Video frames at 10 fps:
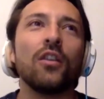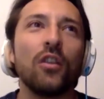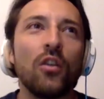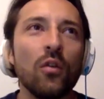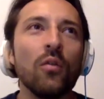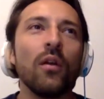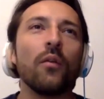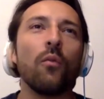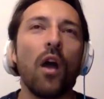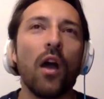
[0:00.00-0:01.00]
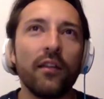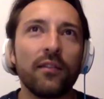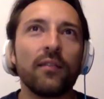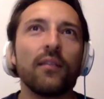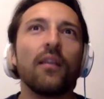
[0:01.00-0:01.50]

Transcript: you and White